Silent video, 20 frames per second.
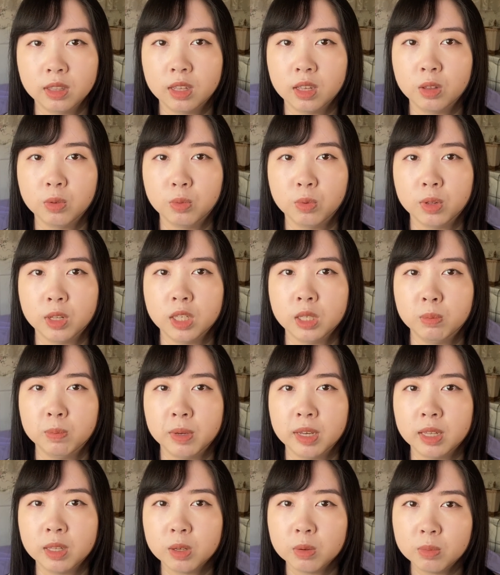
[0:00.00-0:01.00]
didn't really
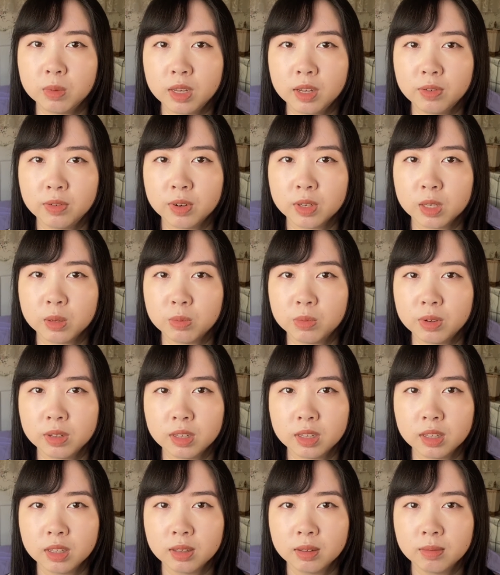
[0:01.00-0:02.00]
speak to me for some
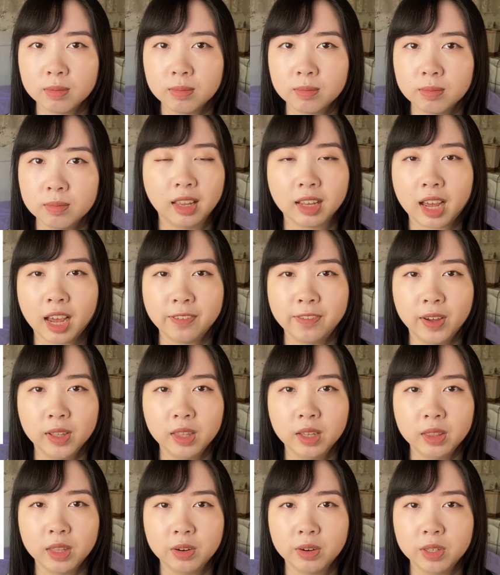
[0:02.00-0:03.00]
reason. Like, I felt
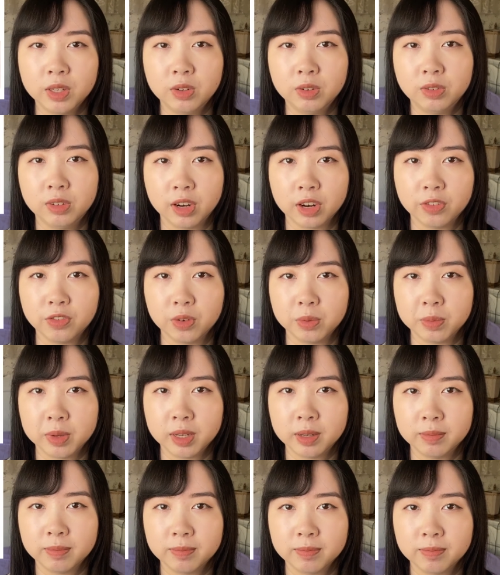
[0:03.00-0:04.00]
that they were too dark for
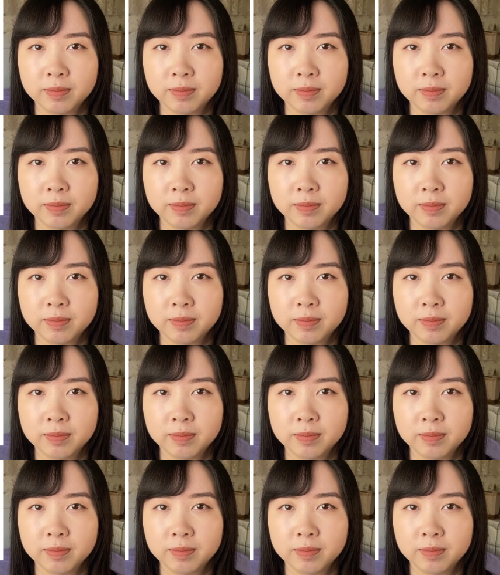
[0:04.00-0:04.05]
me.